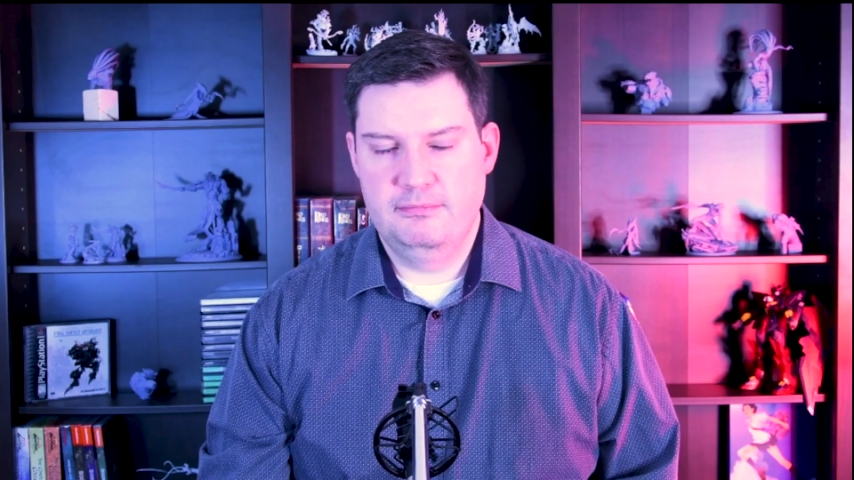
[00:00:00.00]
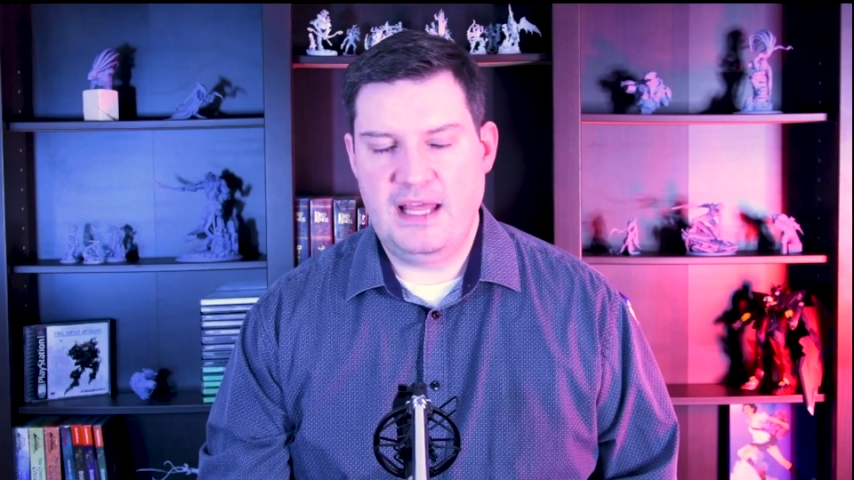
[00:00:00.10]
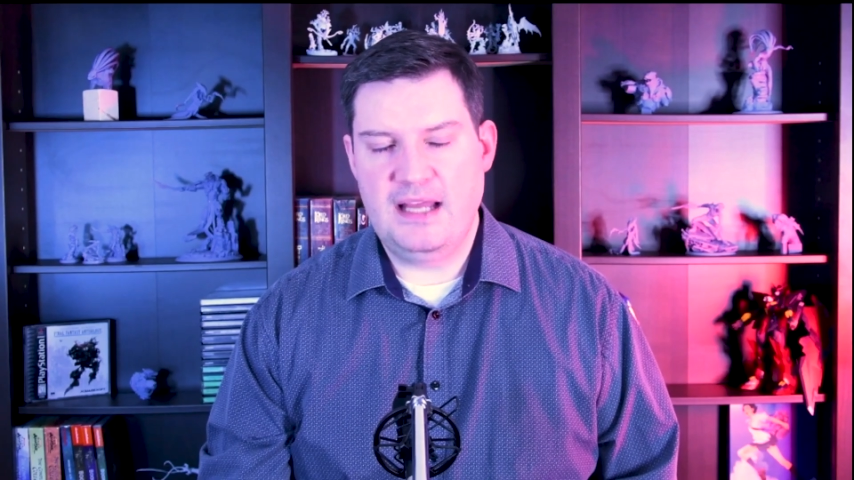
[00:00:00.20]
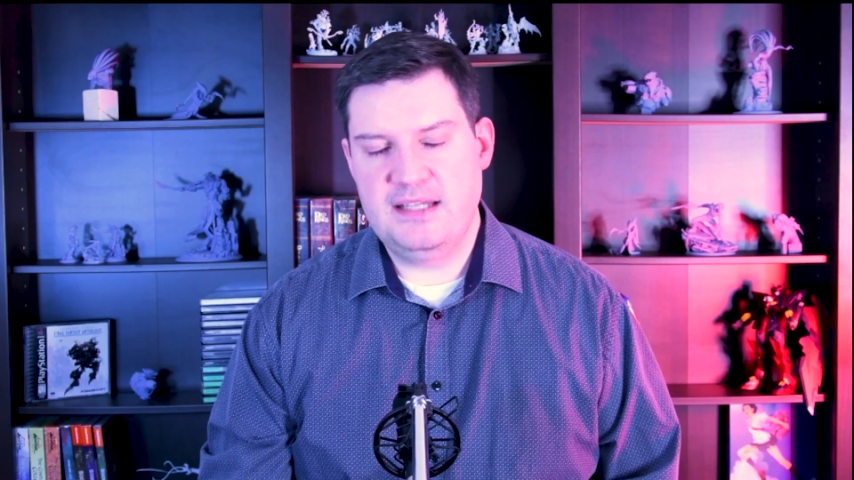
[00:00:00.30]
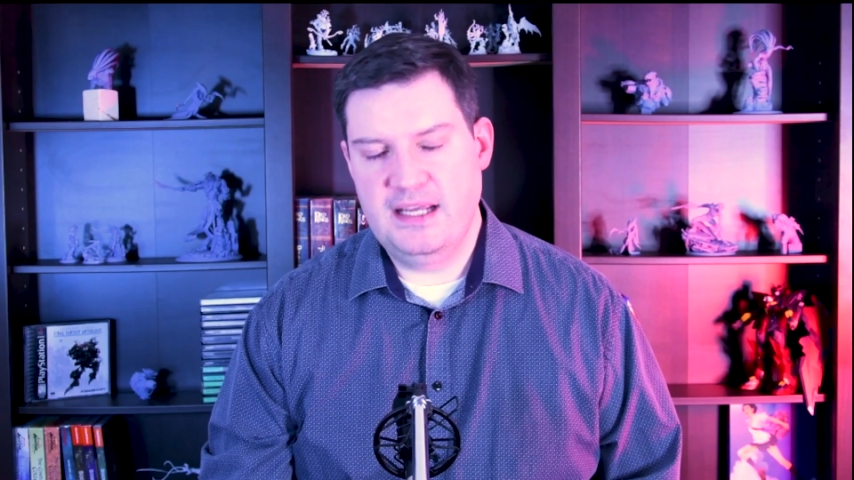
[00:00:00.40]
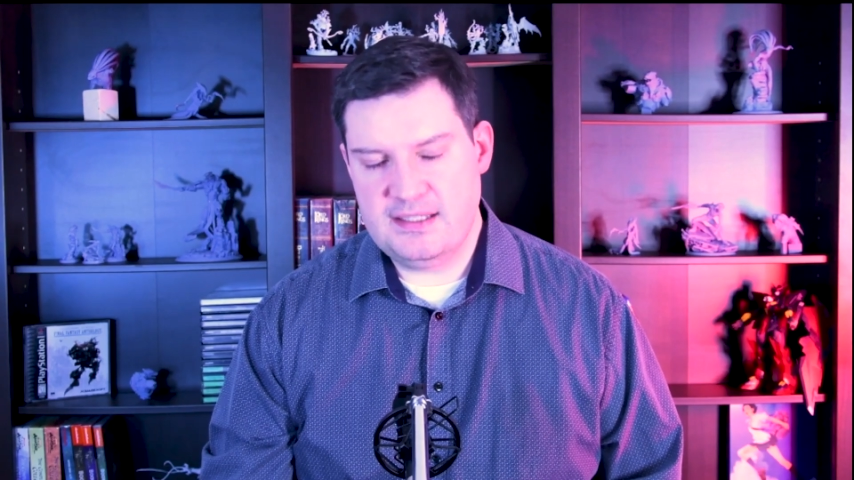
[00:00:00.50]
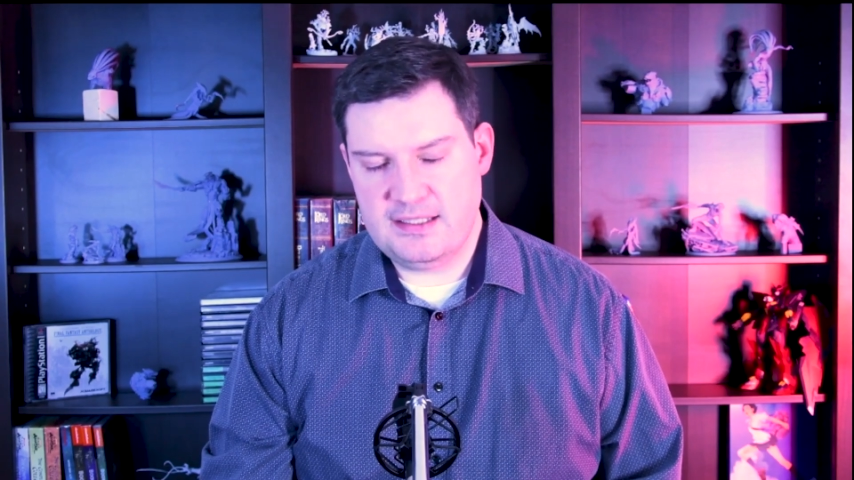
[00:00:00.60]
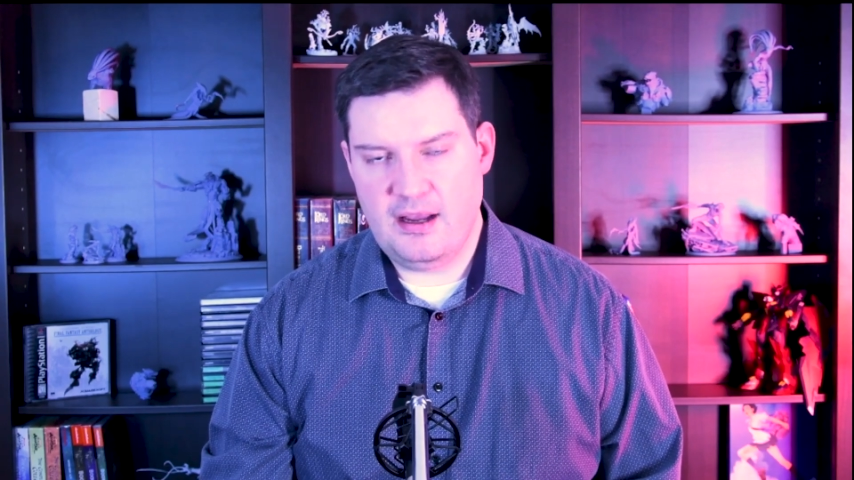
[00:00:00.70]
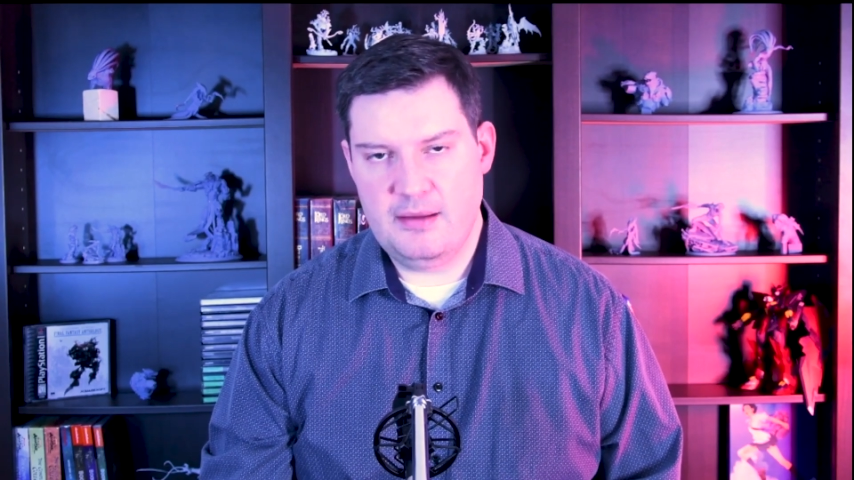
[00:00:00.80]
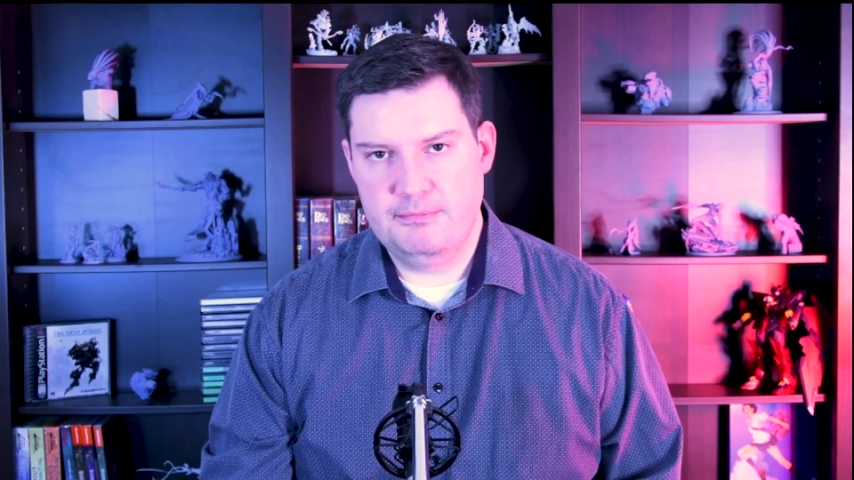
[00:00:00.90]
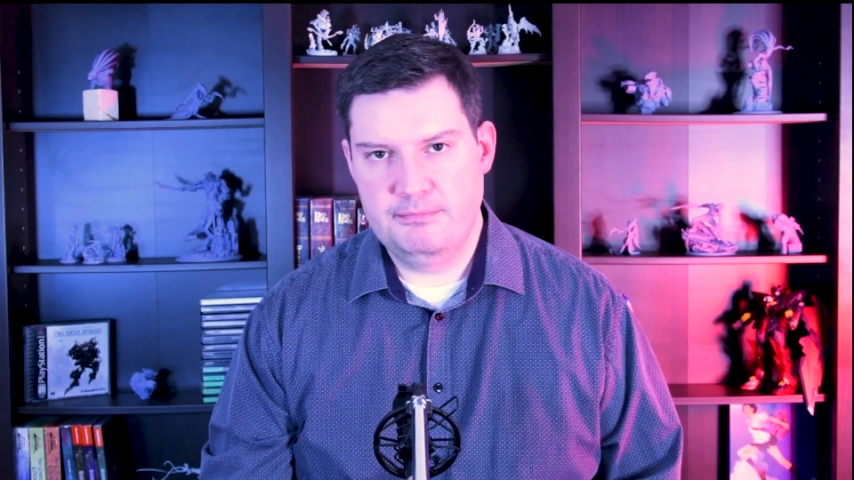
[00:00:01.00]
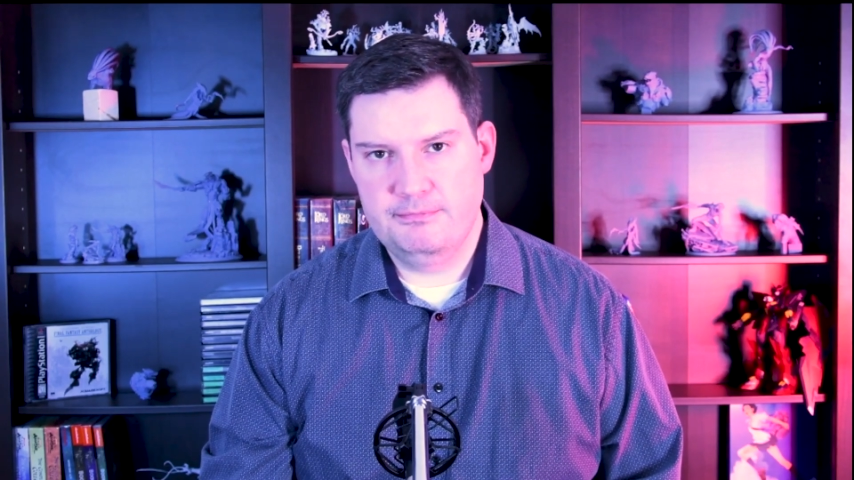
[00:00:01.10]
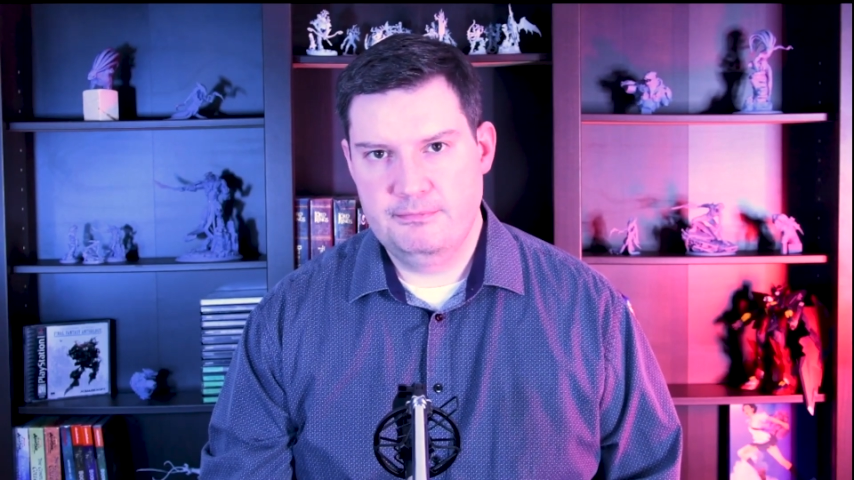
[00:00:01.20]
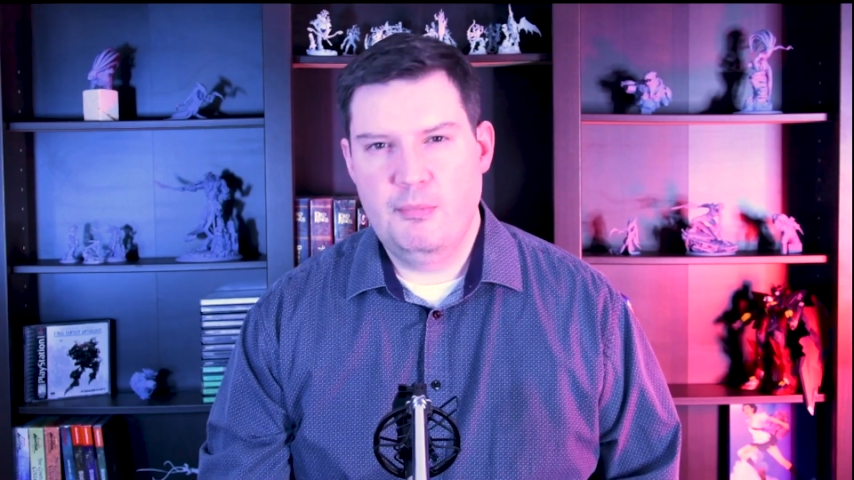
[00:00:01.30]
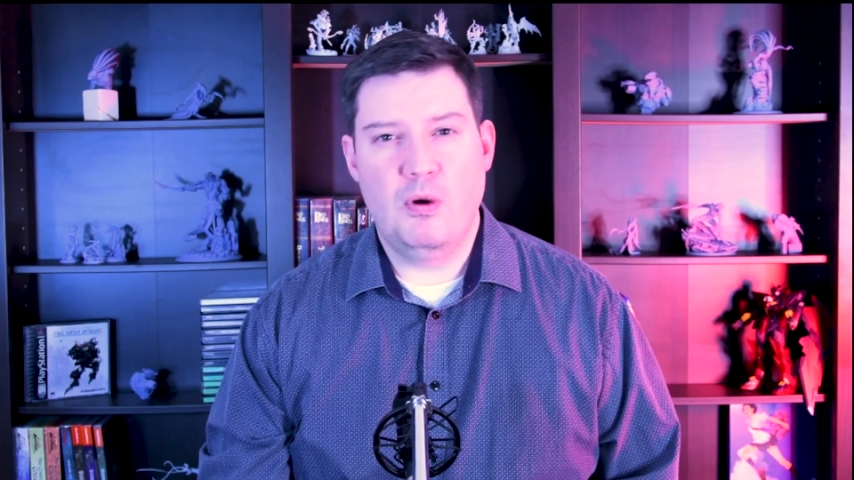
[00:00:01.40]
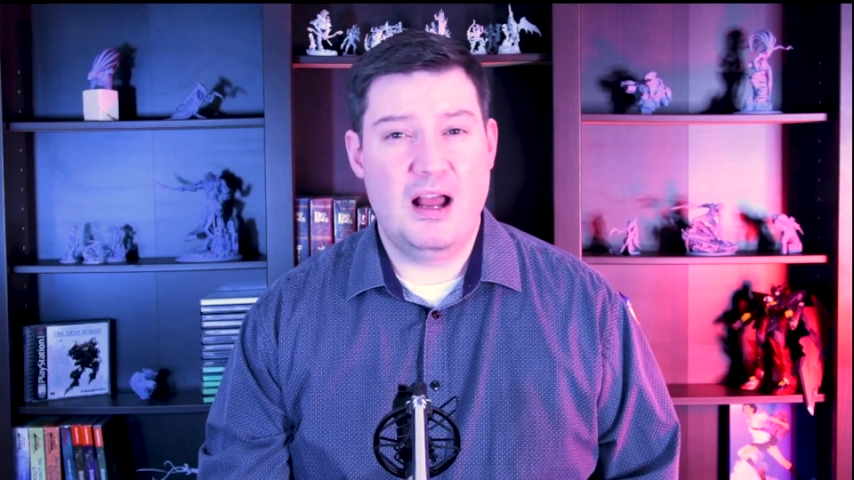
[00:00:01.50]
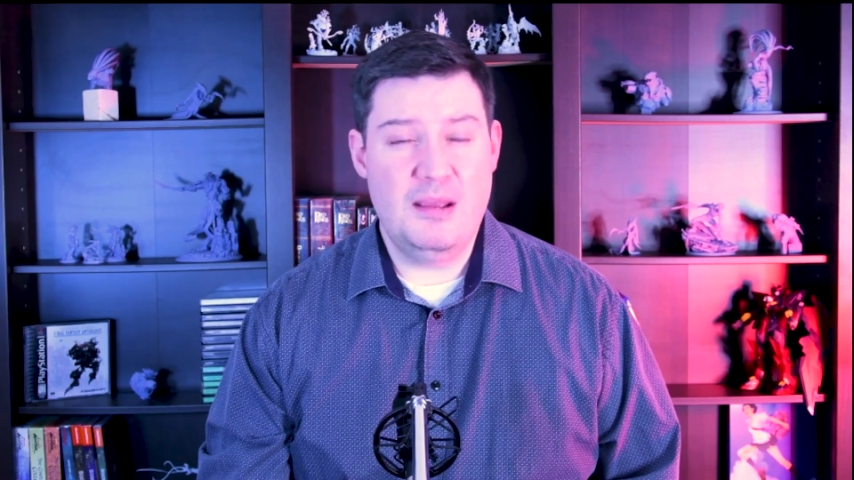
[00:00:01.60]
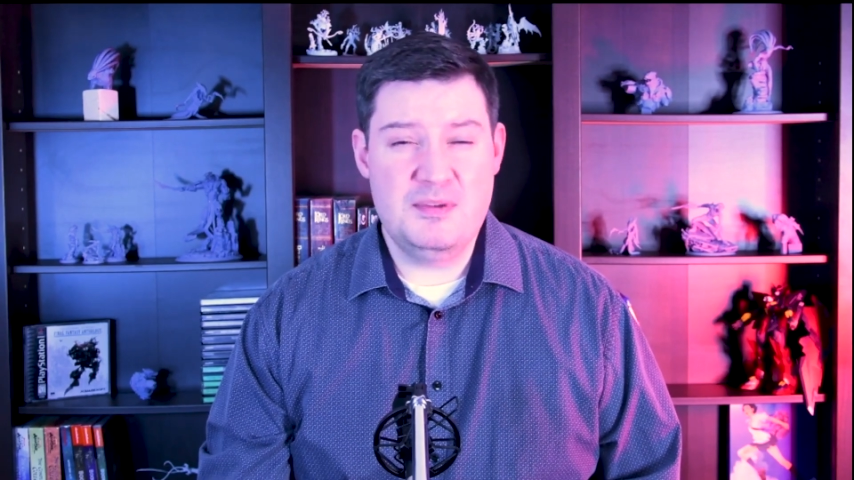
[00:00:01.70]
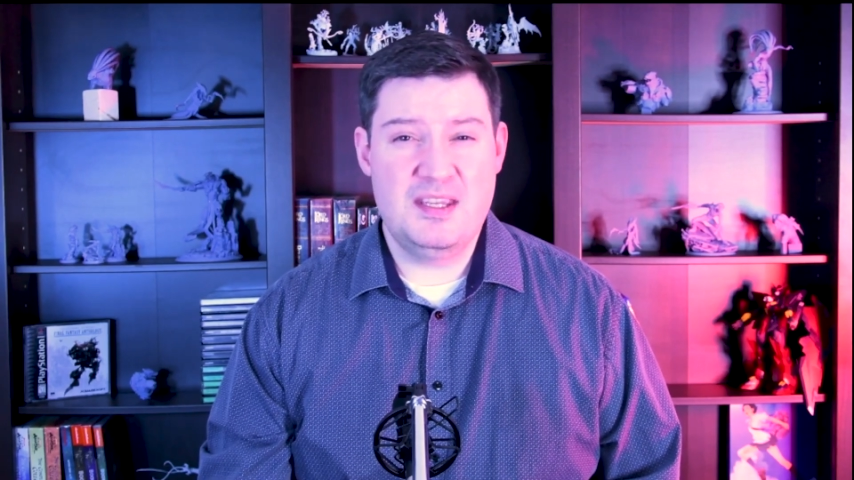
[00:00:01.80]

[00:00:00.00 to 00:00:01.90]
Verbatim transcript: That takes time. But what I'm